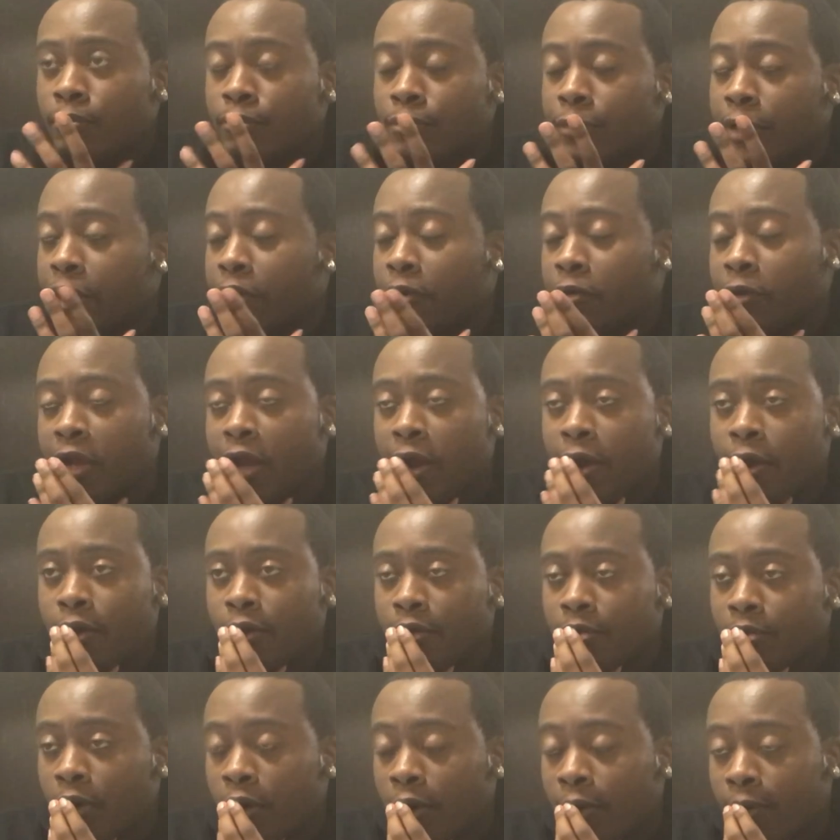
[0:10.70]
They don't care
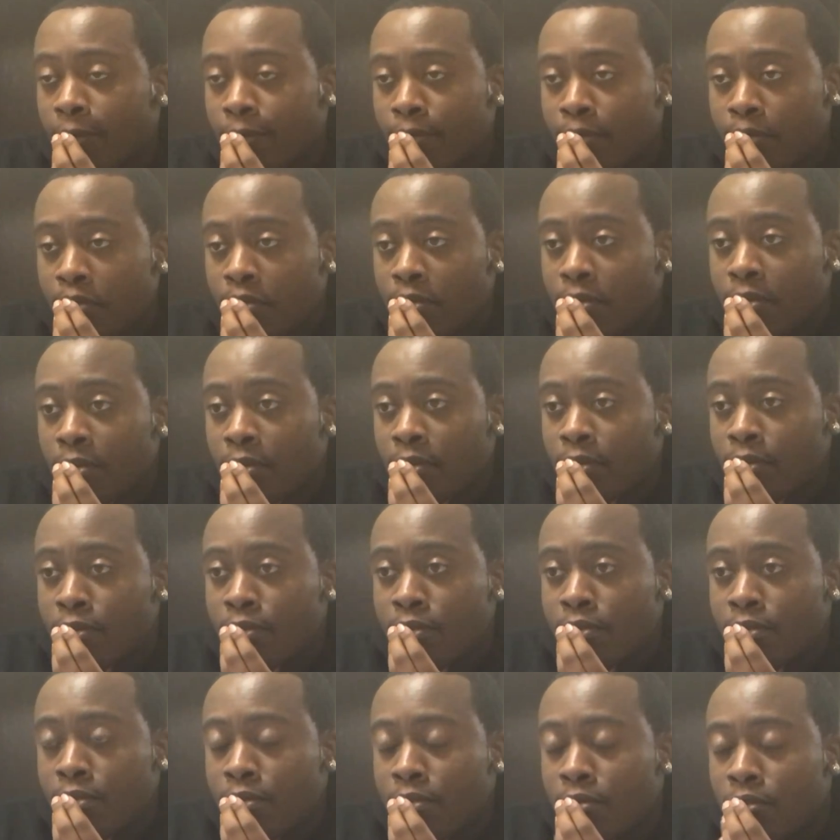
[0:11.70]
anymore.
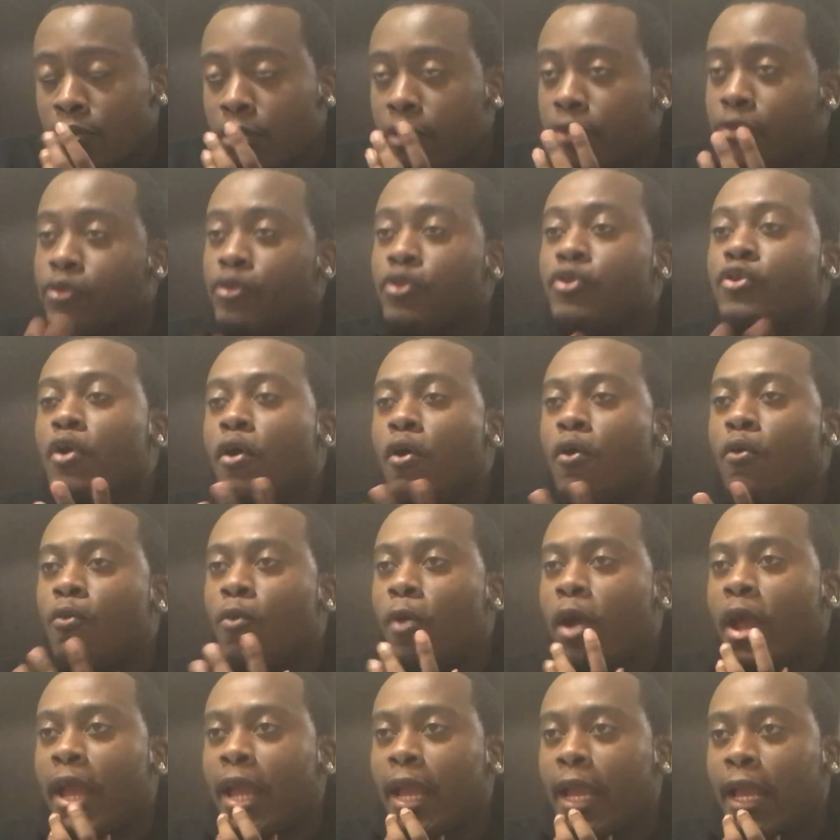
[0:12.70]
There's no
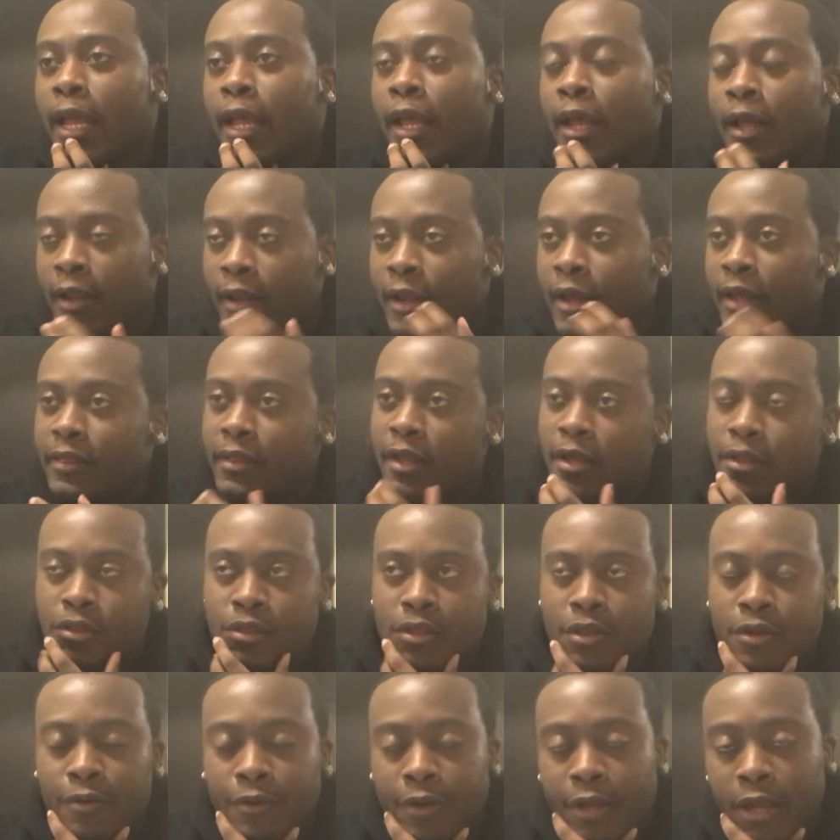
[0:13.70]
way that they
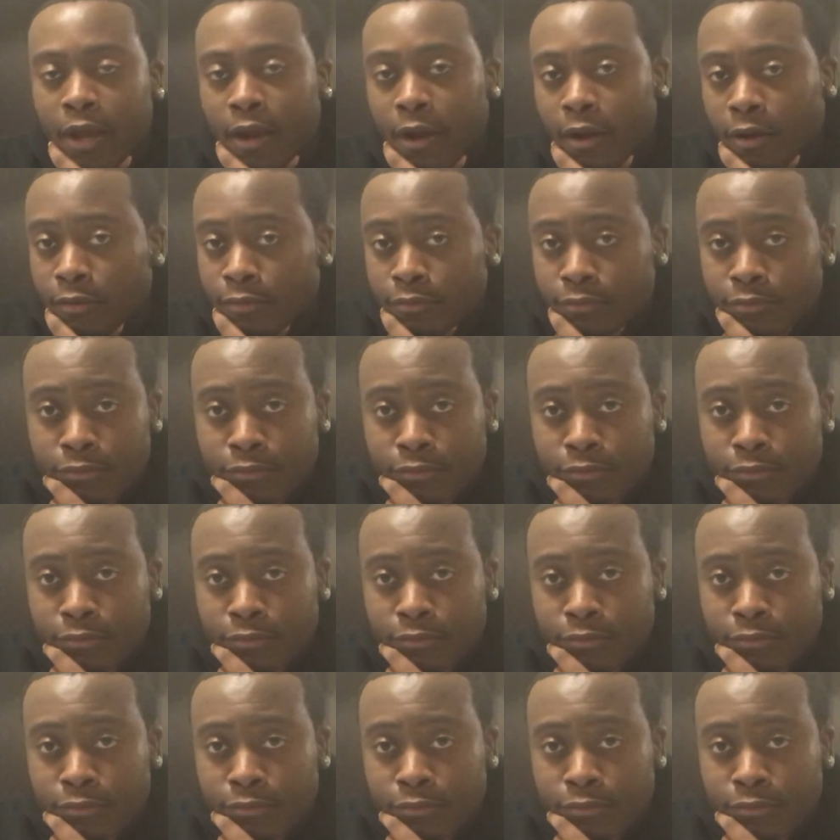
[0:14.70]
still care.